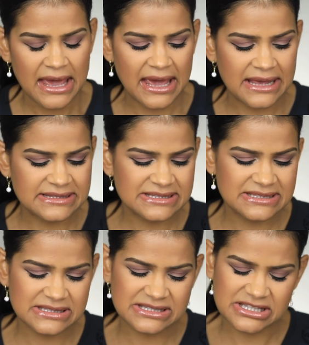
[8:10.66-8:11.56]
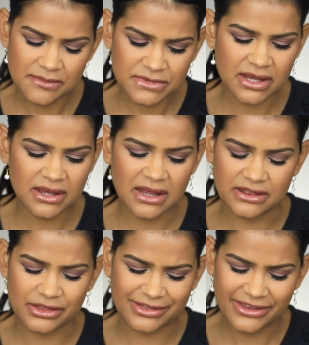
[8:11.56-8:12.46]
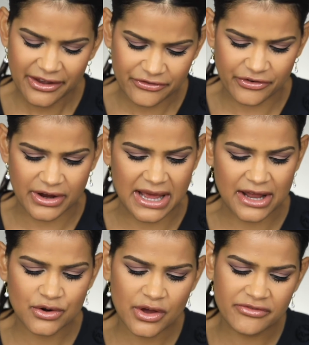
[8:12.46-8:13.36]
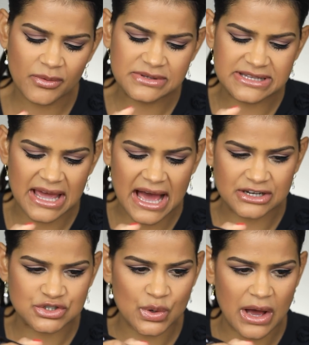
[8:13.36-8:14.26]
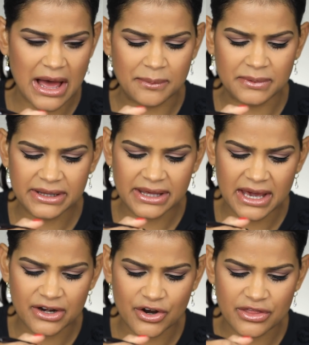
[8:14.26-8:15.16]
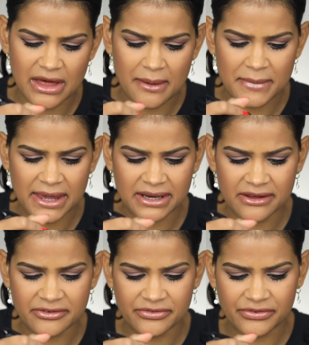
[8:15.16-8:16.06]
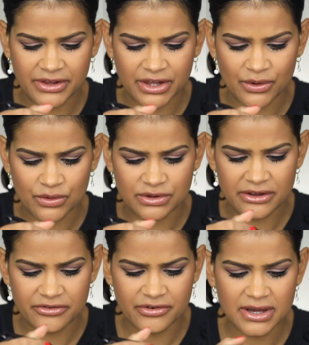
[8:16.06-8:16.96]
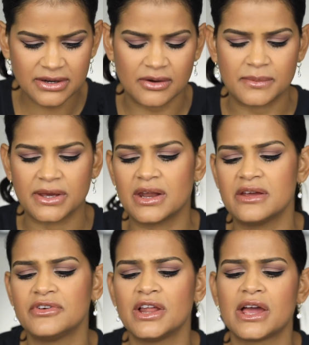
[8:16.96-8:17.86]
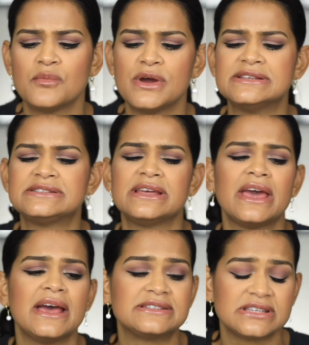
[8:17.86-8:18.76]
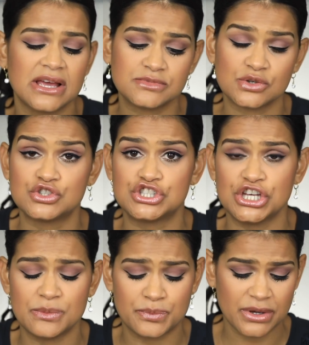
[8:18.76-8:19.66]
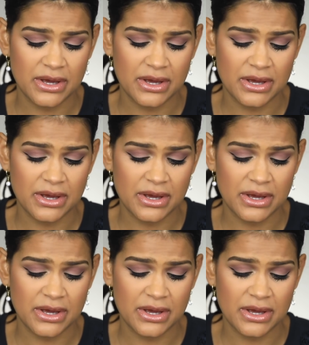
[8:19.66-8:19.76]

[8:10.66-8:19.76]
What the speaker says: it's something different. I don't know if it was the actual applicator that made it feel different. Oh my god, I feel like I'm wasting it. I'm so cheap.